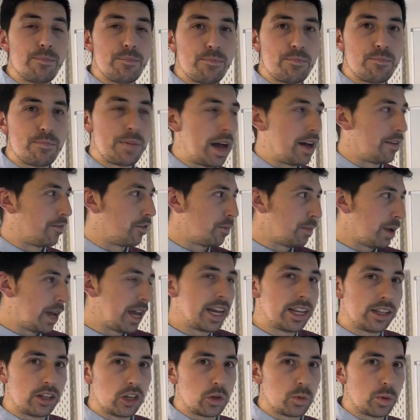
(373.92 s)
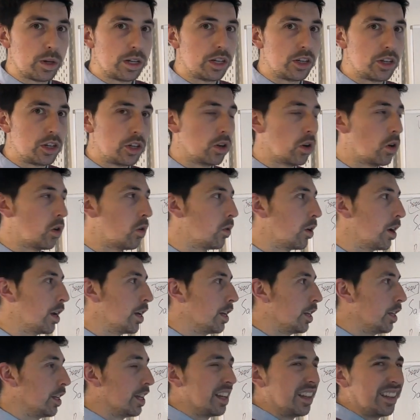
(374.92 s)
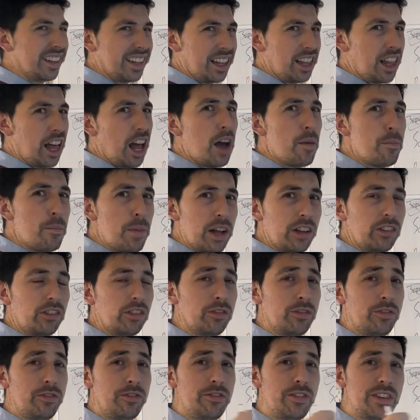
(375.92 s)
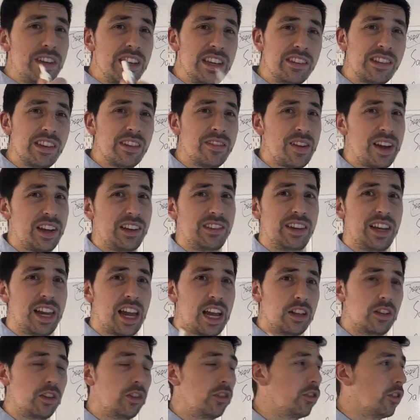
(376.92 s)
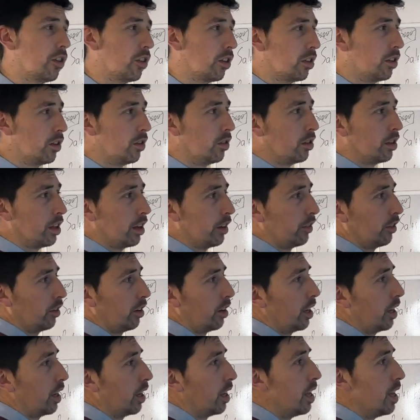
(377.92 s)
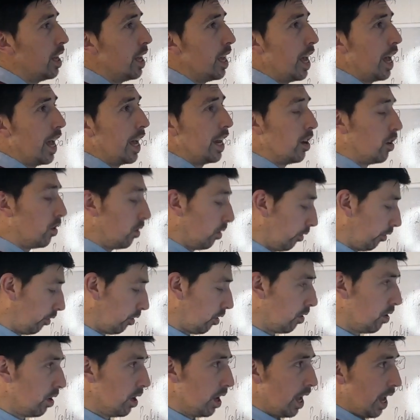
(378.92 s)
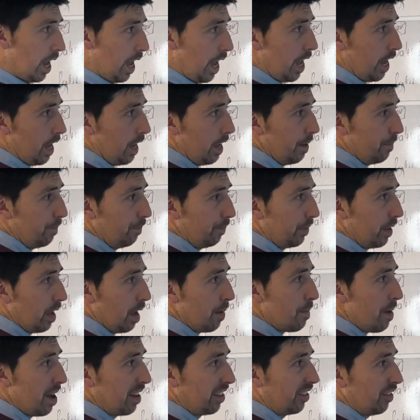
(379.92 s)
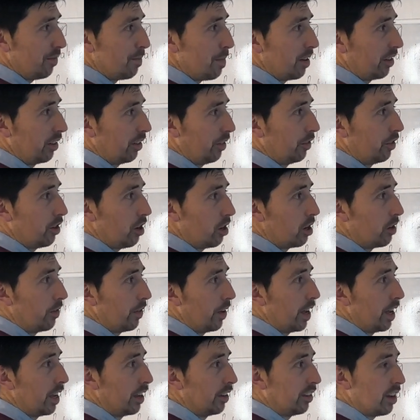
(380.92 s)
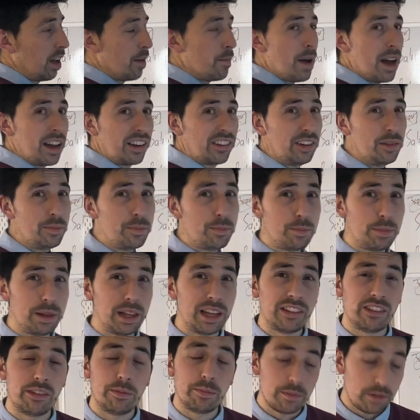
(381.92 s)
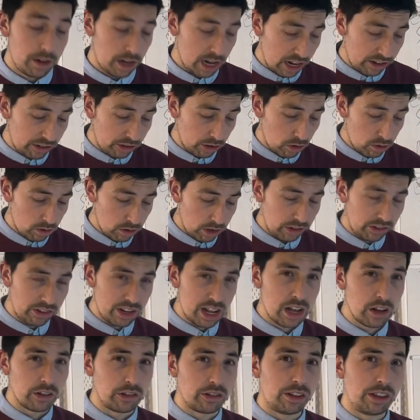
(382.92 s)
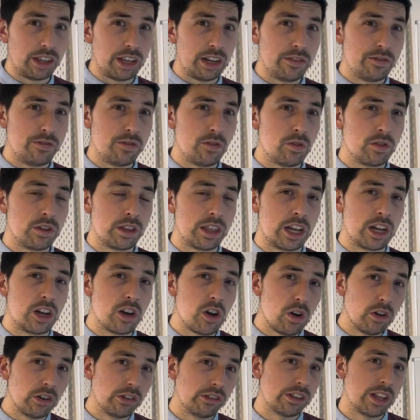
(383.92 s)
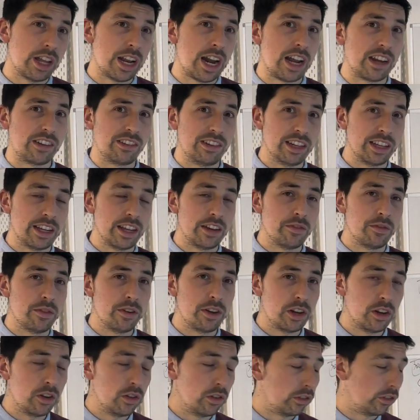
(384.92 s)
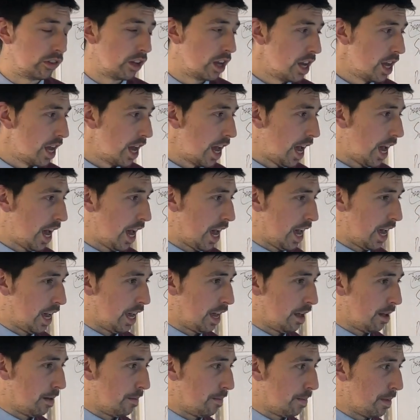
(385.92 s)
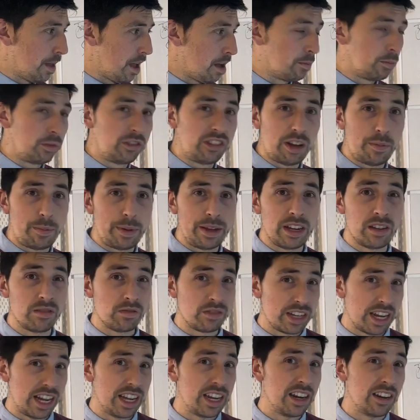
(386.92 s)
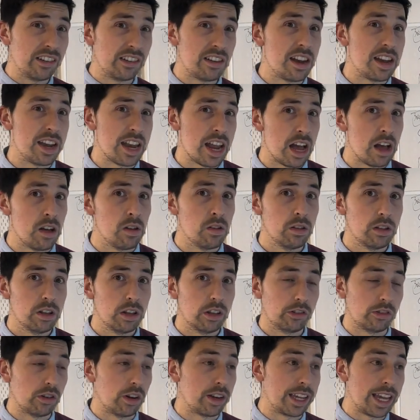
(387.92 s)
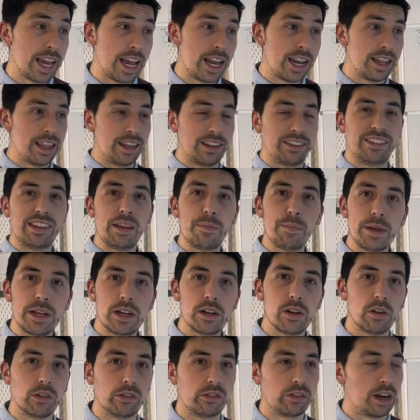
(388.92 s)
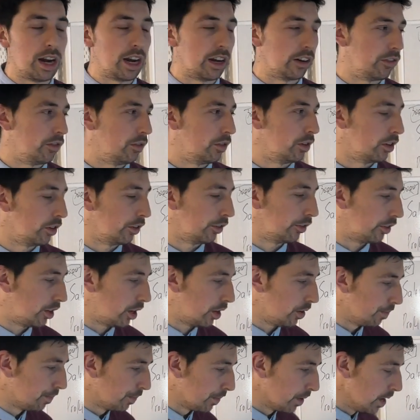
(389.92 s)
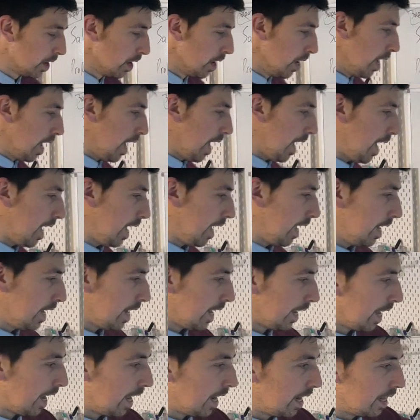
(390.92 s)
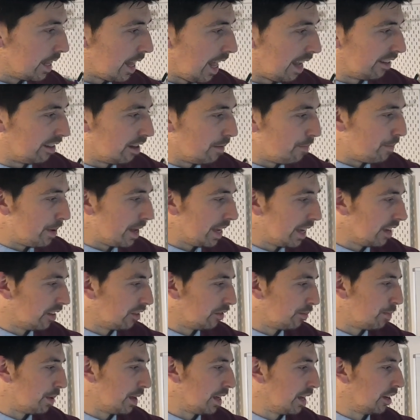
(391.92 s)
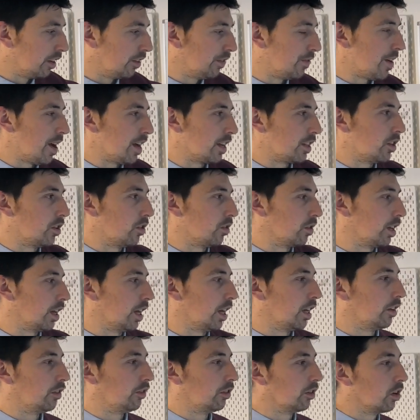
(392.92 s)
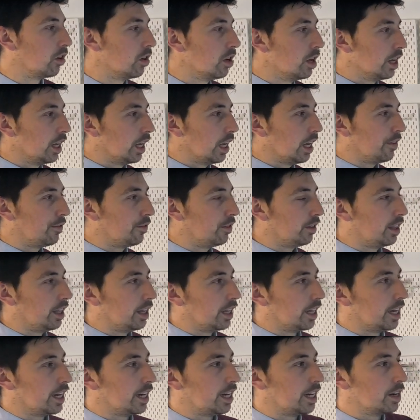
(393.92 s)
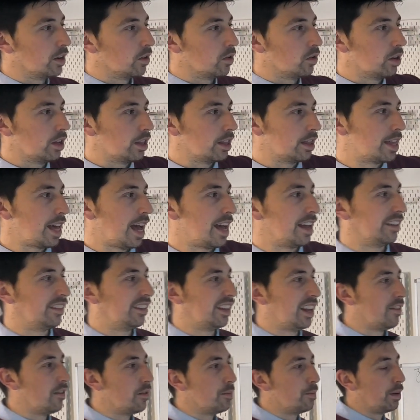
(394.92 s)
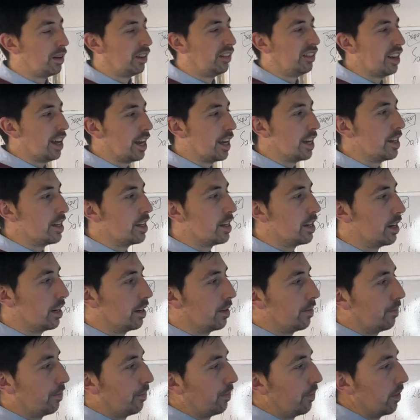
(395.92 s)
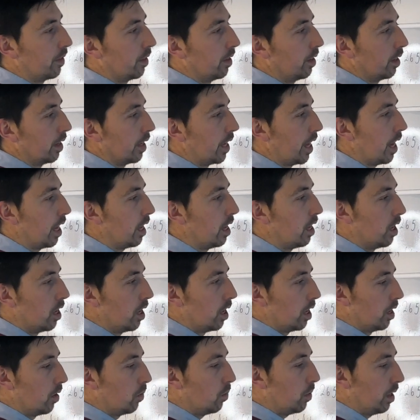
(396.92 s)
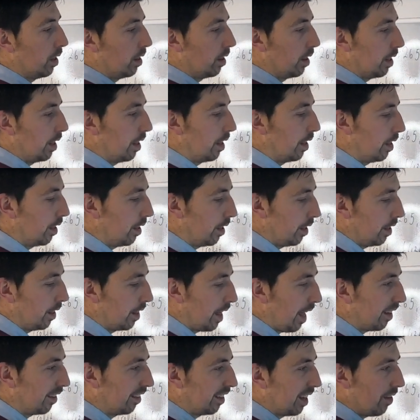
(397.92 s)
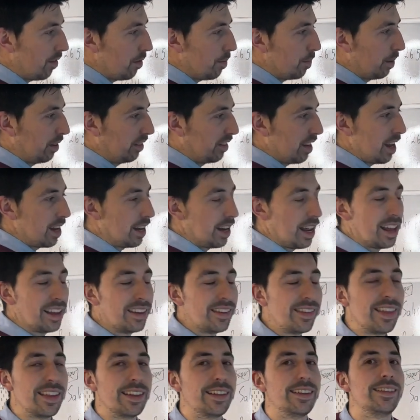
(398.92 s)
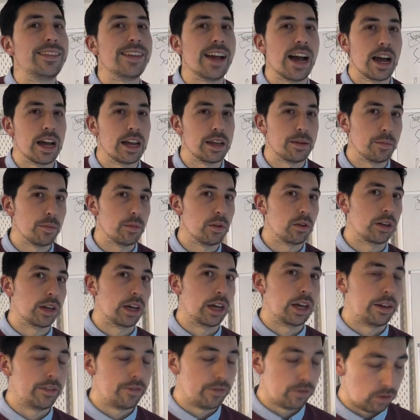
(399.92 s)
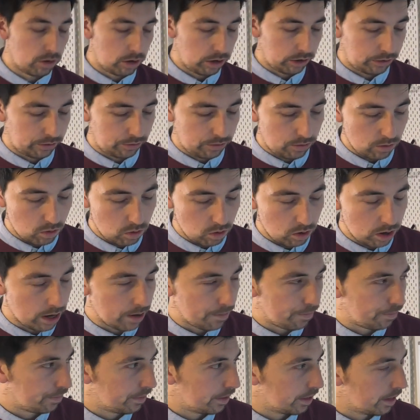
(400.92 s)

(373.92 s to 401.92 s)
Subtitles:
But from 8 to 22 already, you can tell how much of fees I've actually had to chuck through this on here. And also, a massive chunk of it is I'm actually placing larger orders now. So therefore, the costs are actually getting reduced. I'm shipping containers in now. So again, the shipping costs are actually reduced too. And again, that's the biggest factor, okay? So if you're thinking that 7%, yeah, well, that 7% is the time, okay, for us for